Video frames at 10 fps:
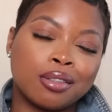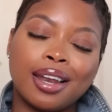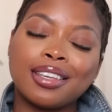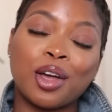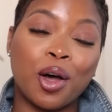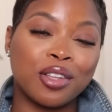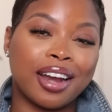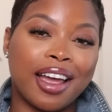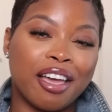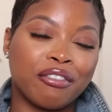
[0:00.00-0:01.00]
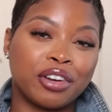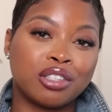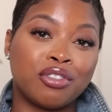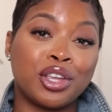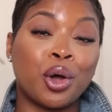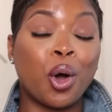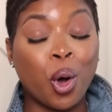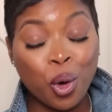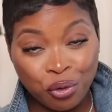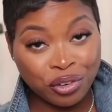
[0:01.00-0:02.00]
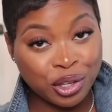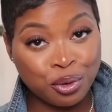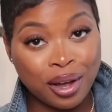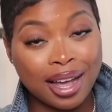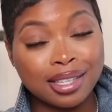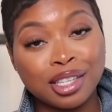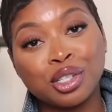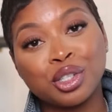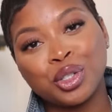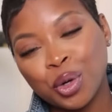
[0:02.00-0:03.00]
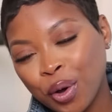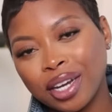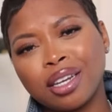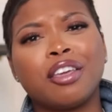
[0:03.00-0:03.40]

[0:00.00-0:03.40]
so that is all that I have for this video. Hopefully you guys enjoyed it.